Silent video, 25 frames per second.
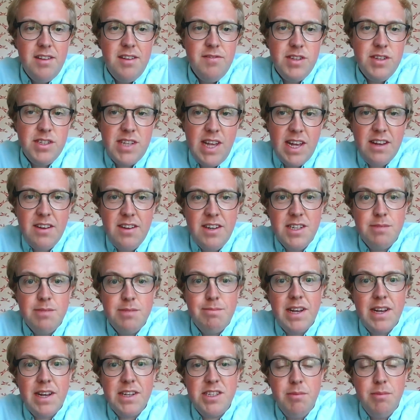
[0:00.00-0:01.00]
The second is
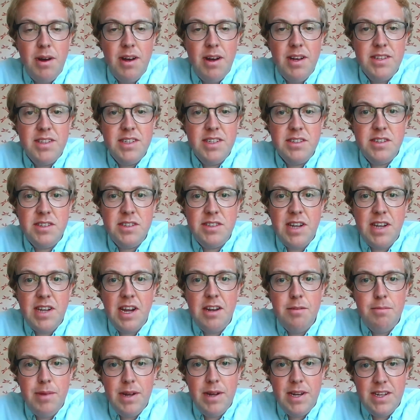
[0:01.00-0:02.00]
maximising
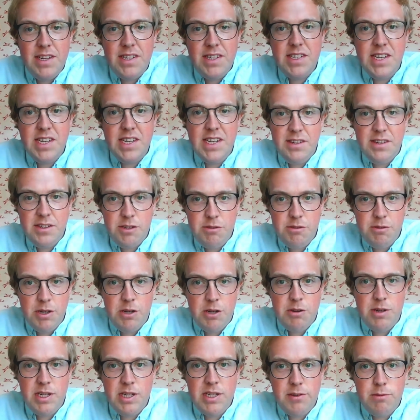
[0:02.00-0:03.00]
sustainability to
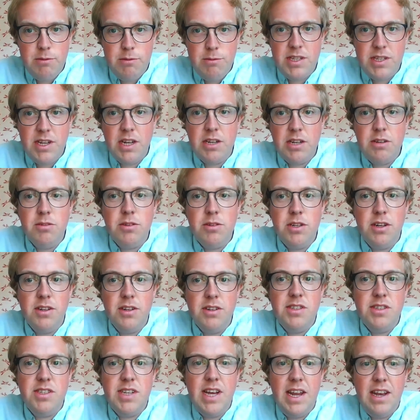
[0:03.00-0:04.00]
increase the recycled
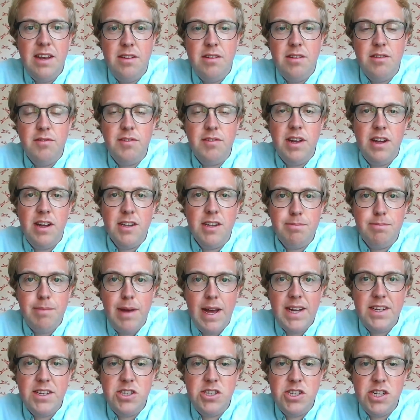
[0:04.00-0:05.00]
content of glass
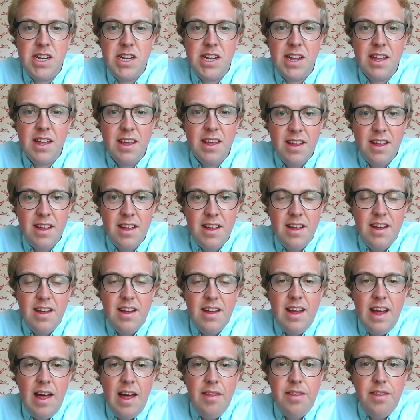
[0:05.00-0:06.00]
packaging.
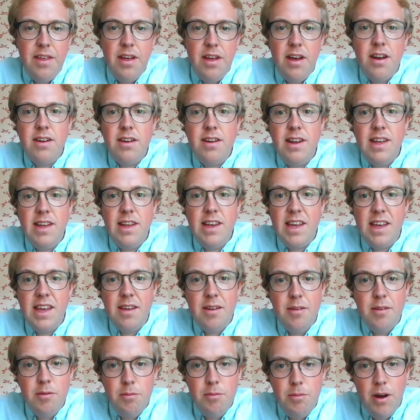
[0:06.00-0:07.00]
And thirdly,
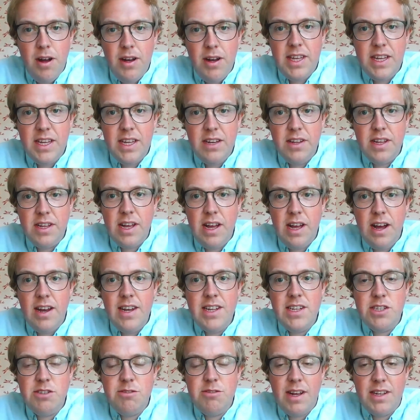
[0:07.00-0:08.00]
working on the
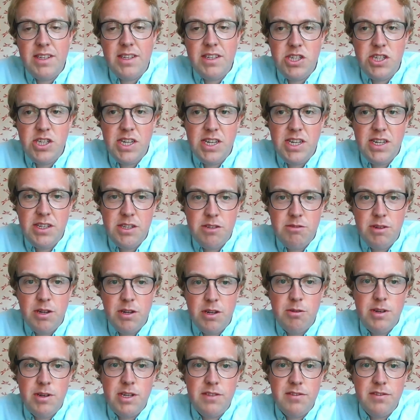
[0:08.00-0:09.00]
cullet strategy to
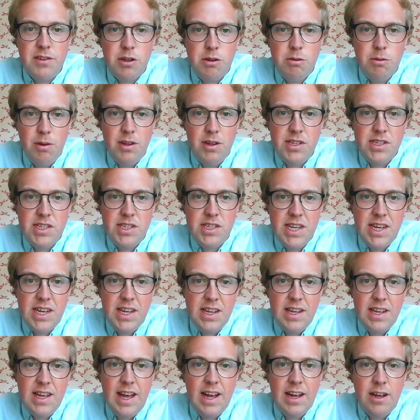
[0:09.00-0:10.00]
increase the
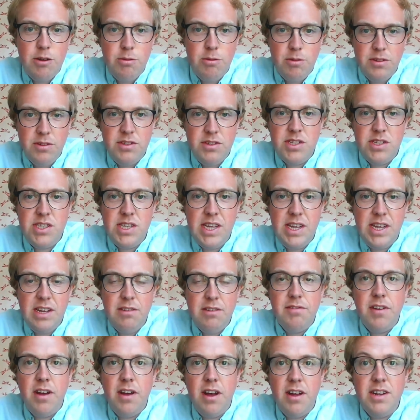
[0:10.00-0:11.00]
quality and
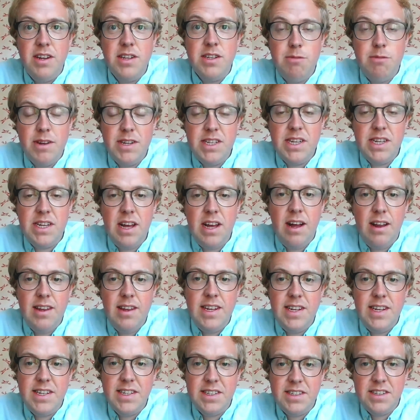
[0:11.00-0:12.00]
quantity of furnace-ready
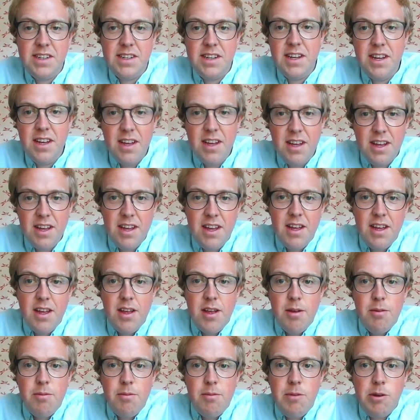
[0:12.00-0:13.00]
cullet.
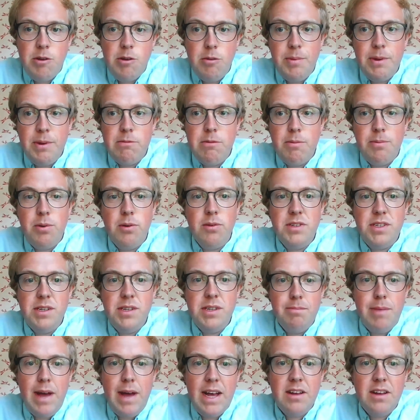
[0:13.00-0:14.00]
We will be
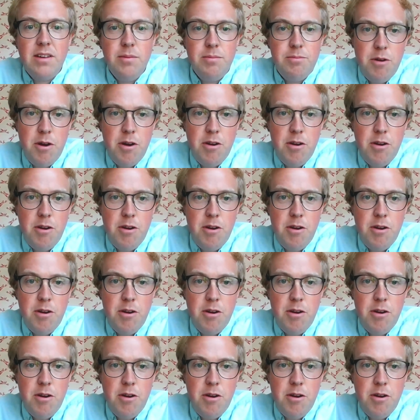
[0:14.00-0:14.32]
reporting back on